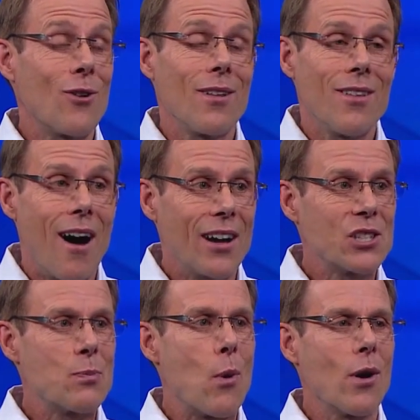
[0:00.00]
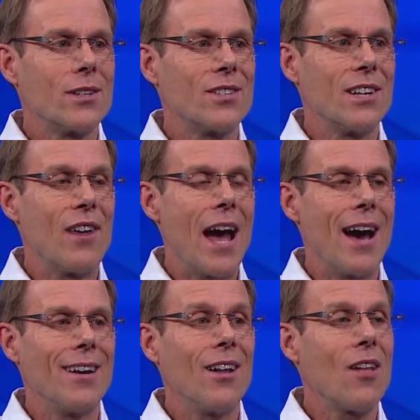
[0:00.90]
There are a lot of sports that have
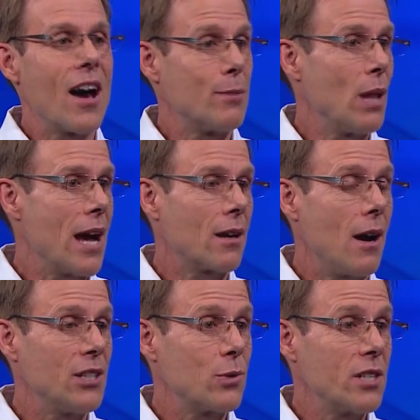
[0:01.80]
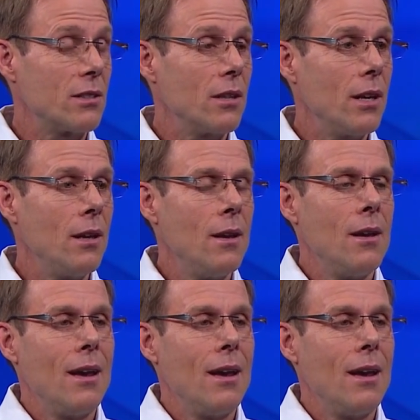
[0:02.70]
had a lot of black eyes recently,